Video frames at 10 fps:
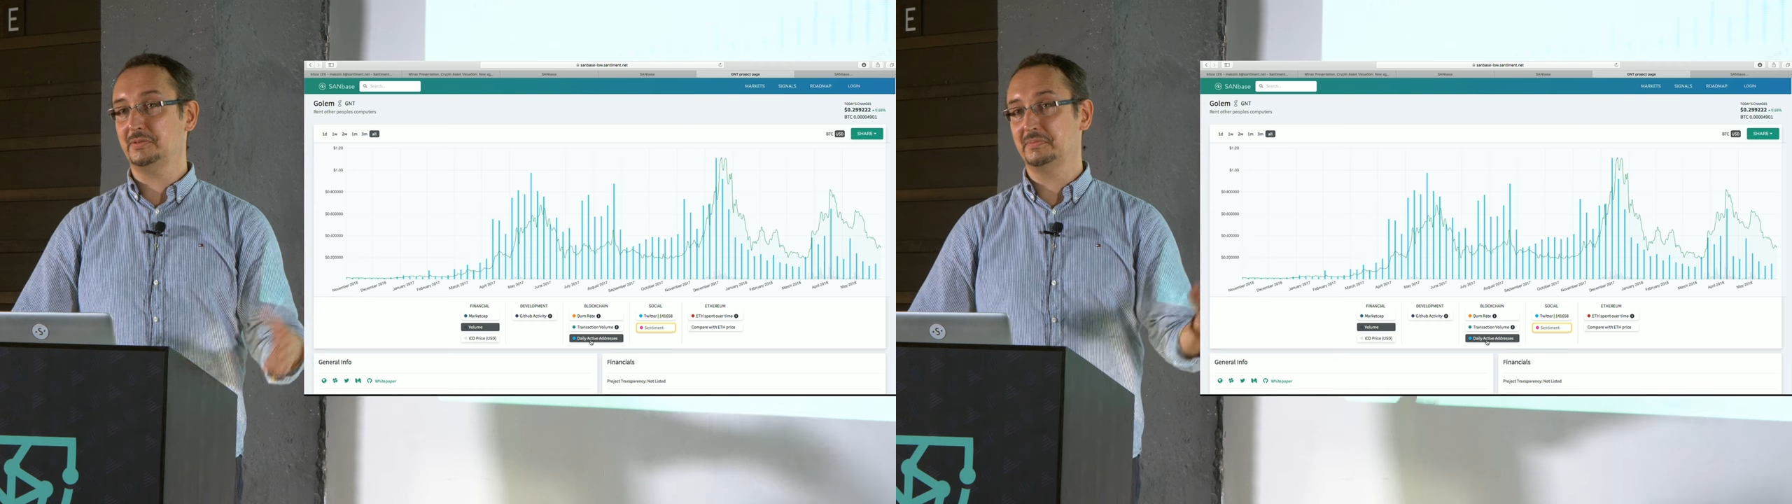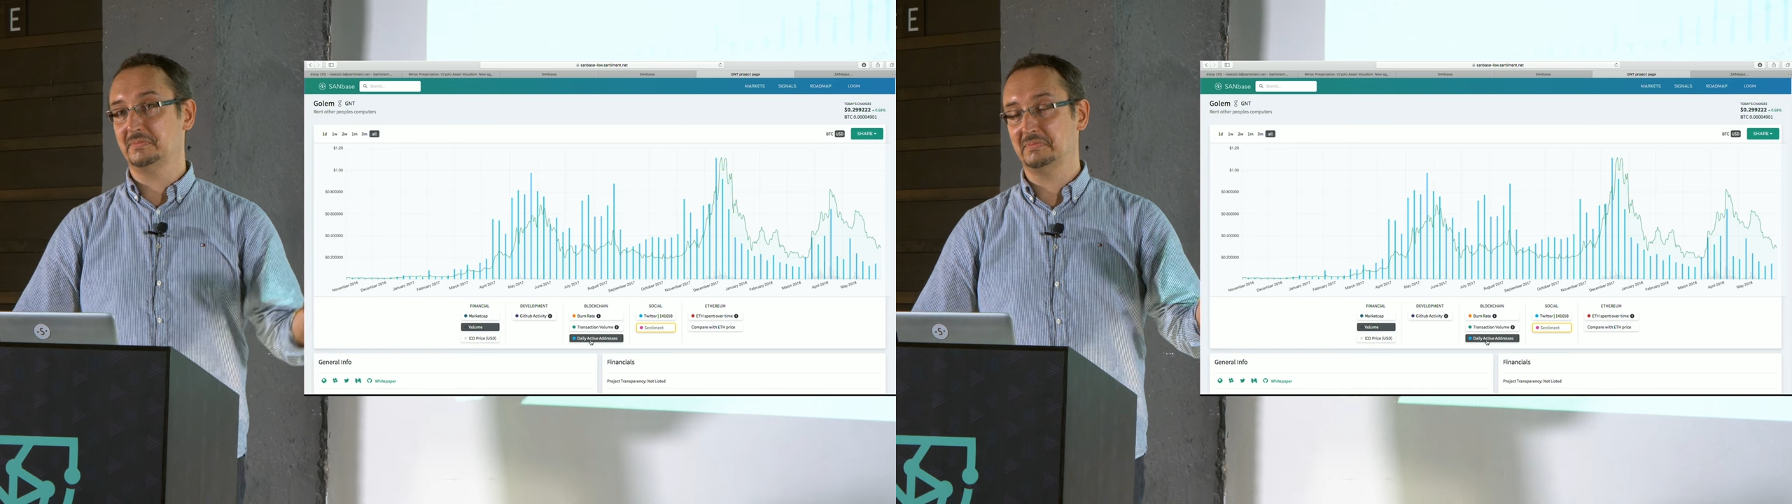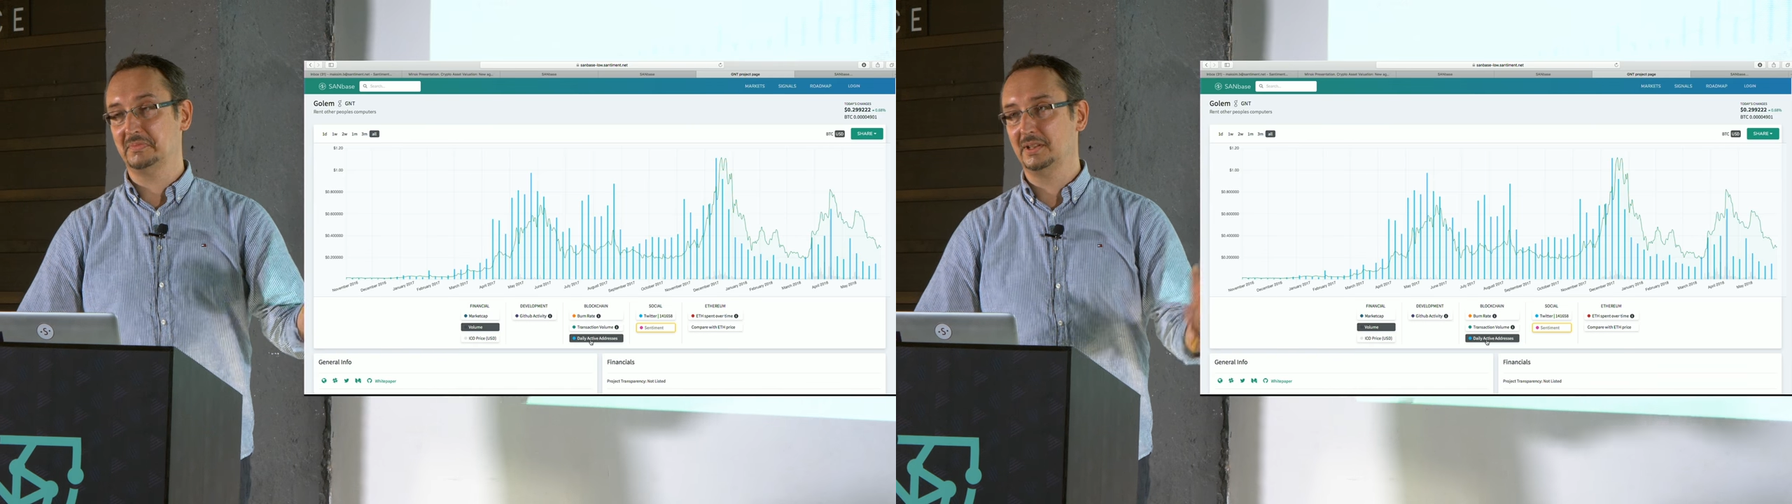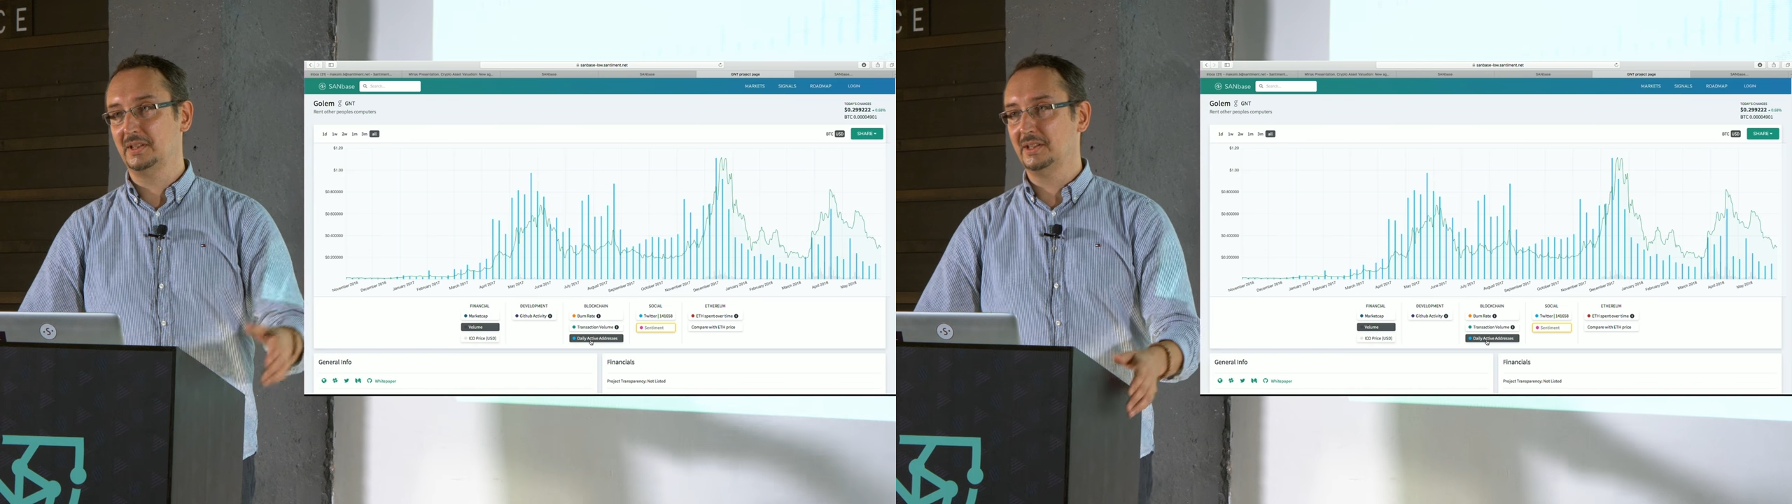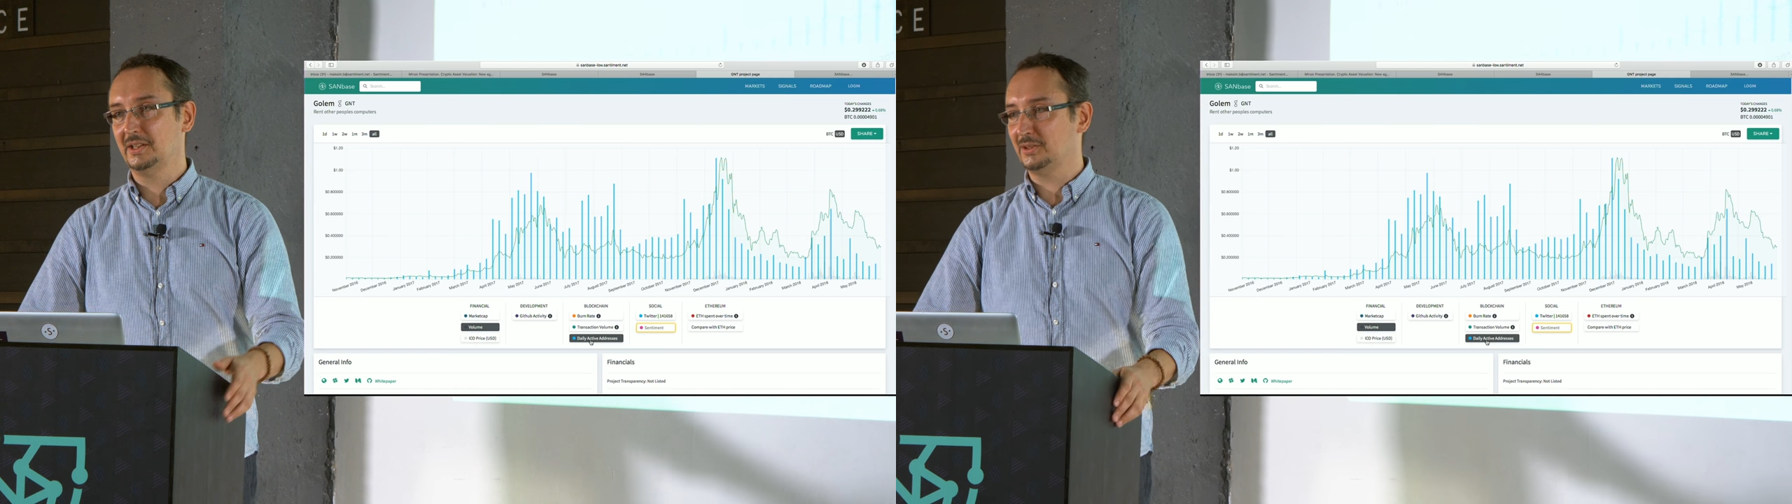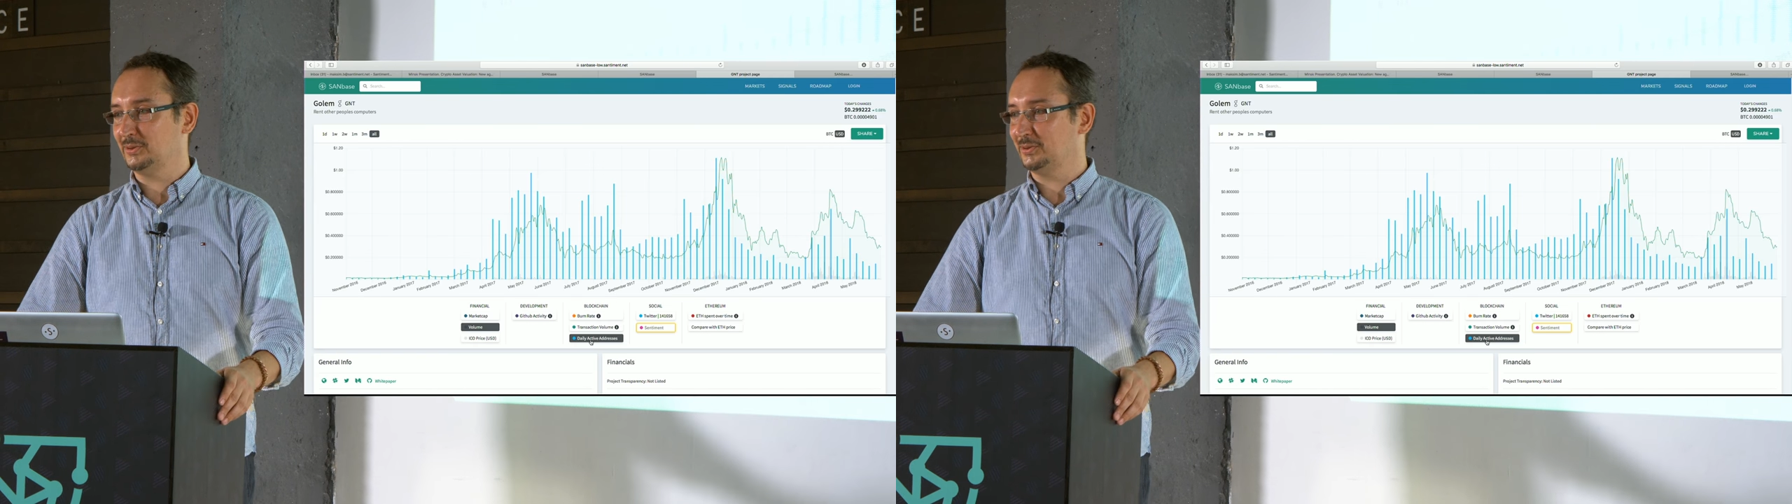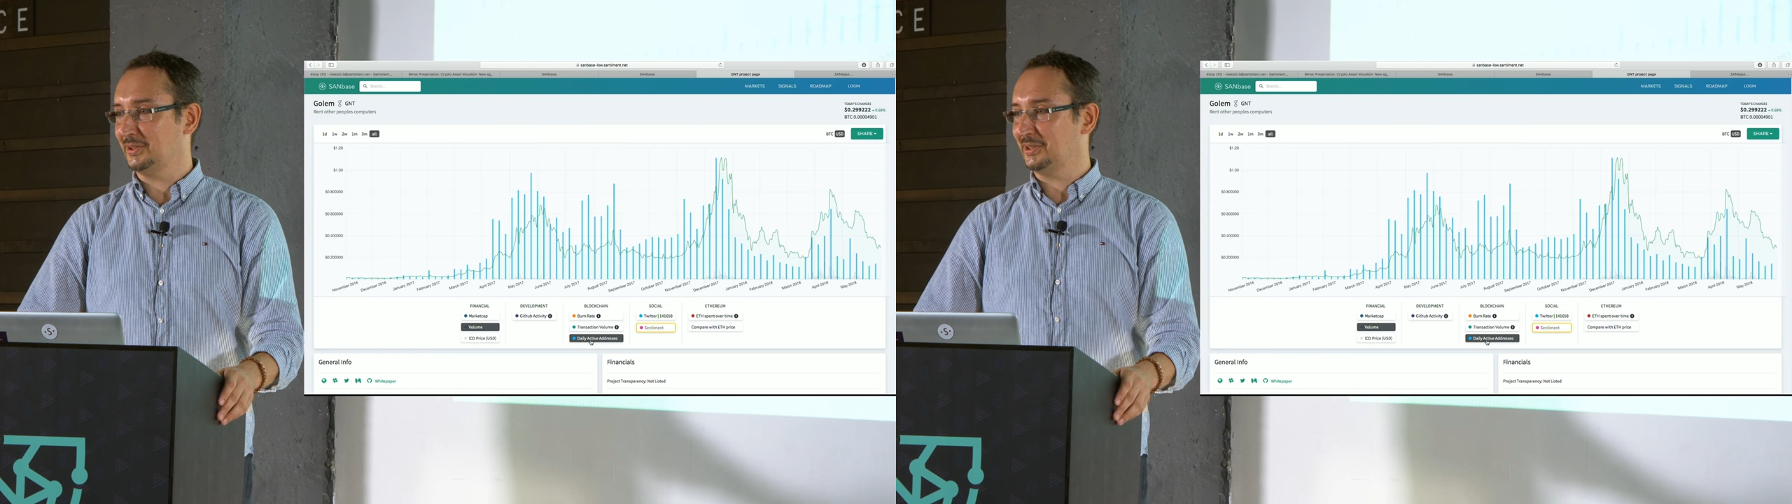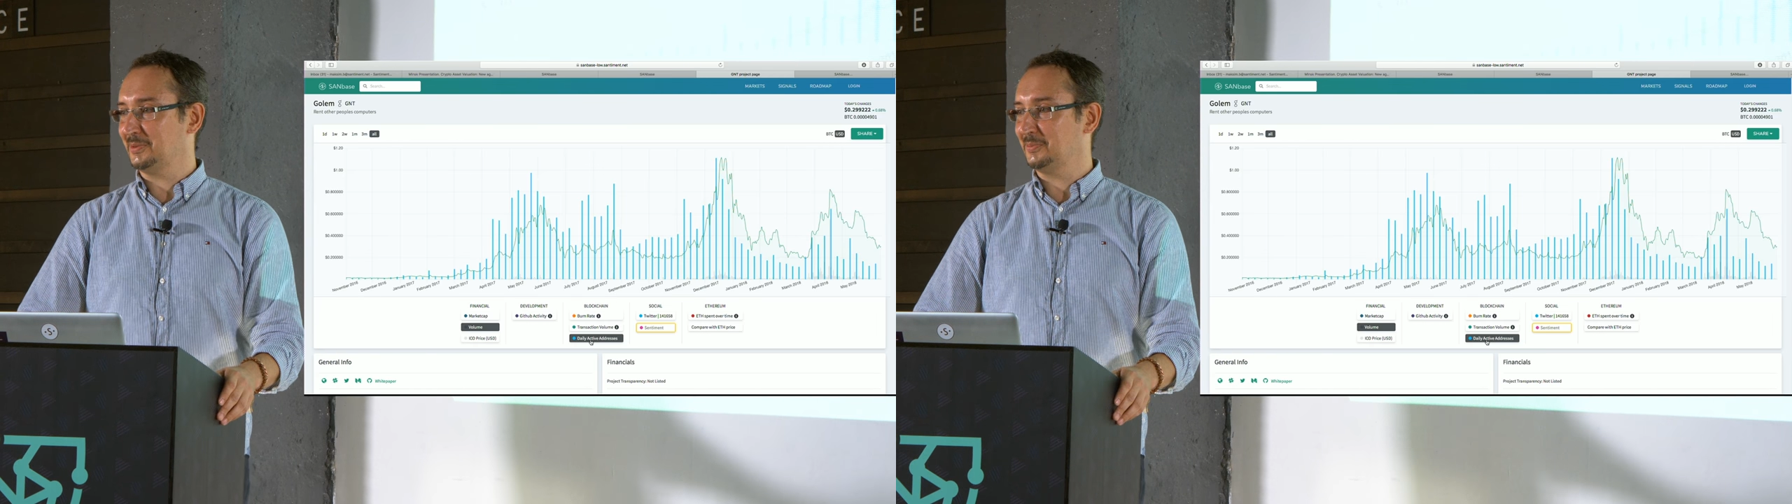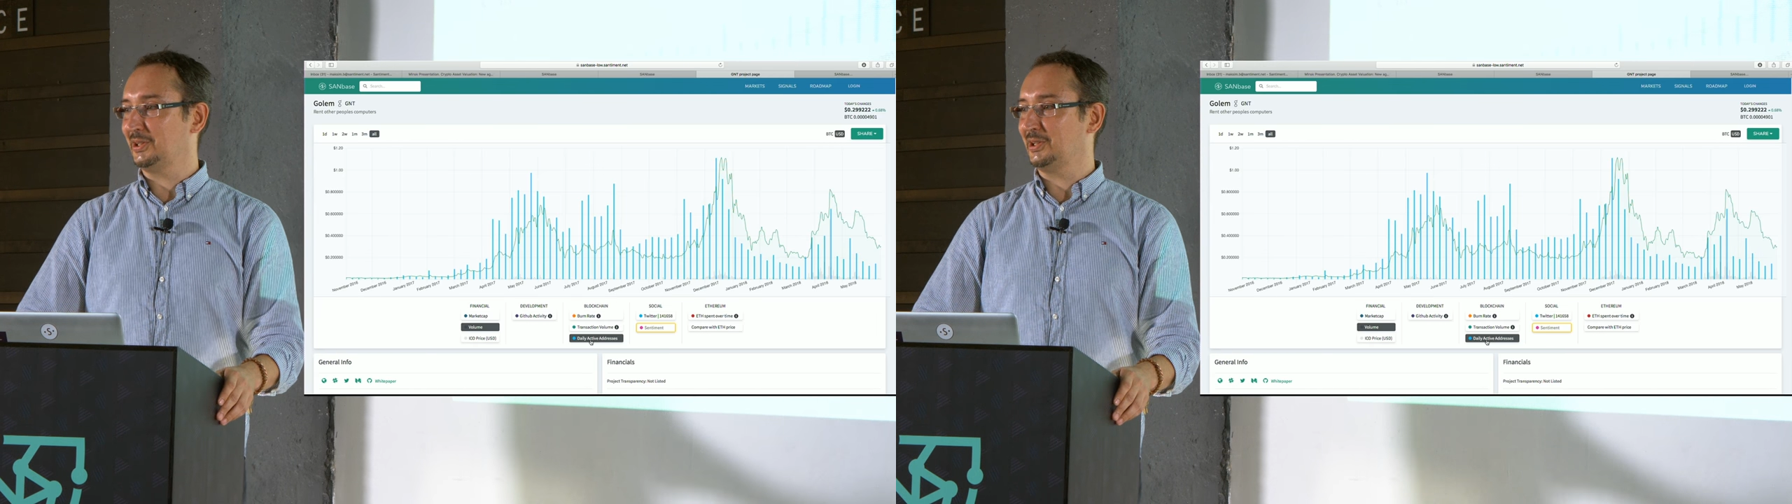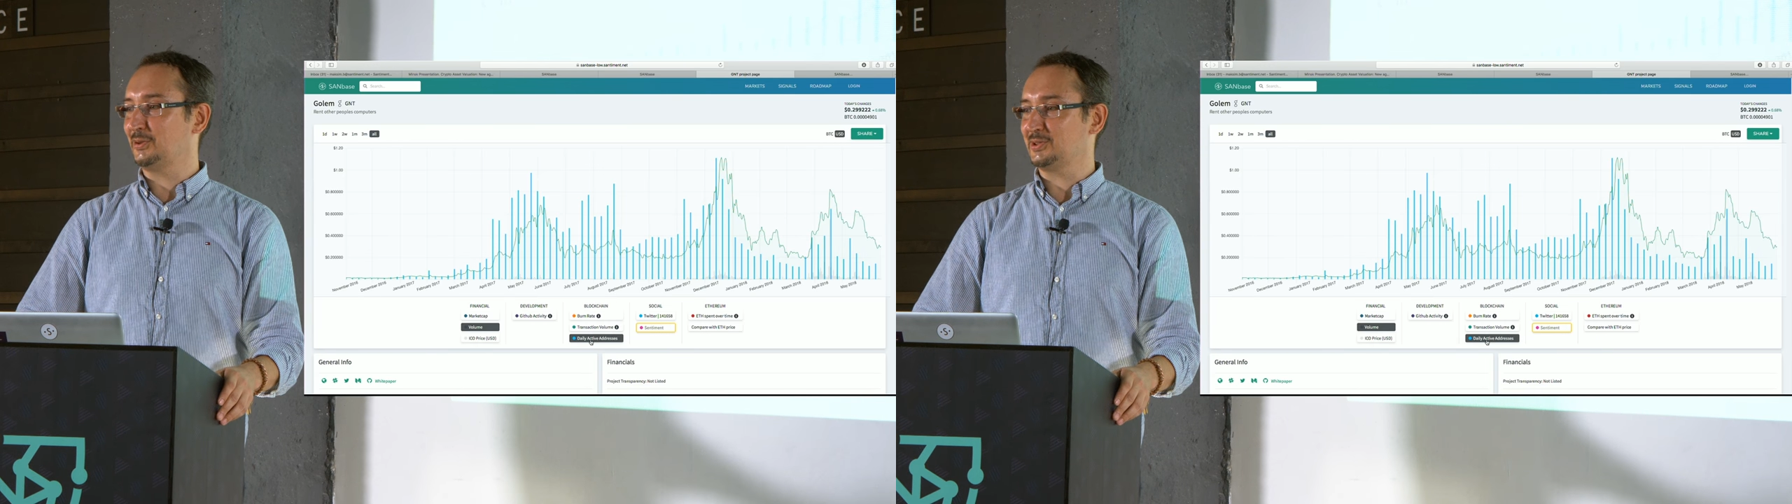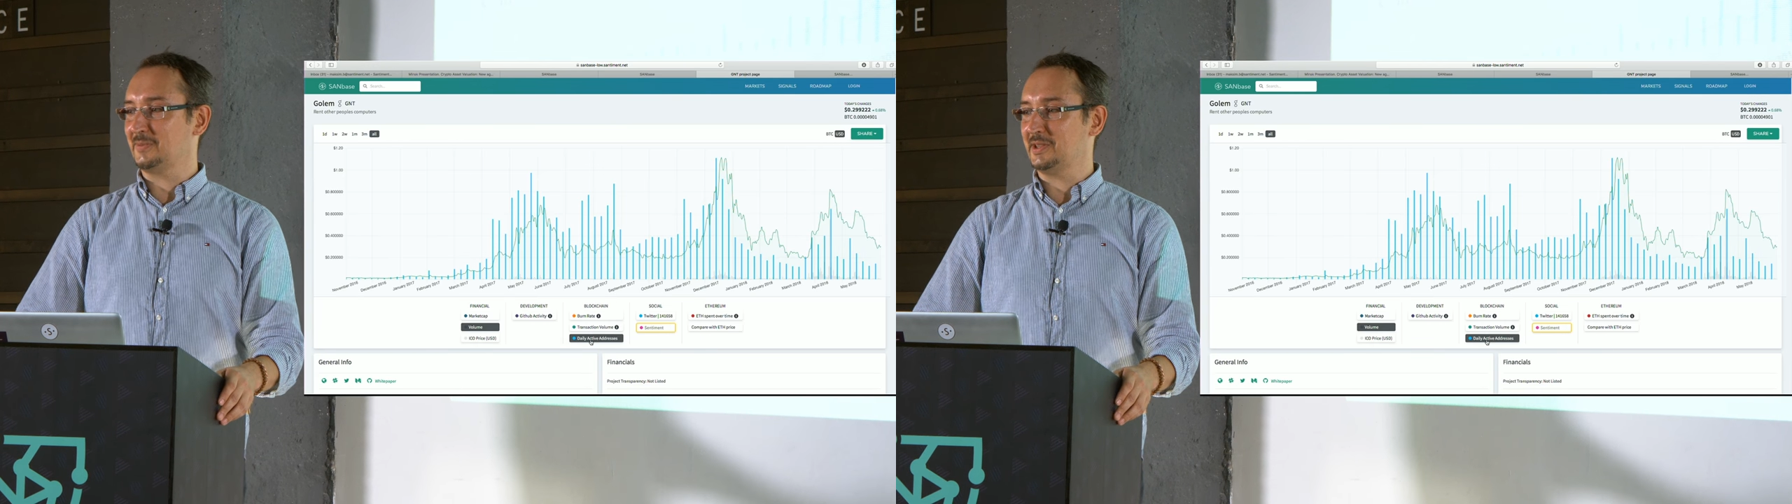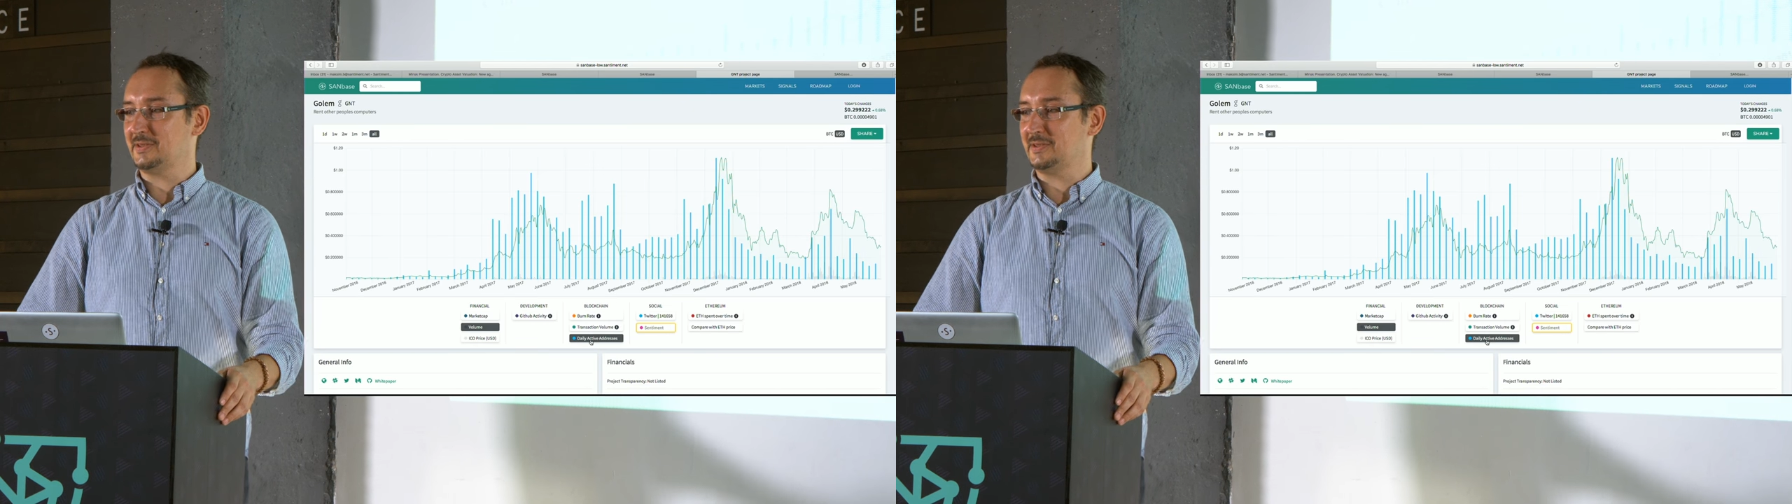that I wonder how nobody talks about it.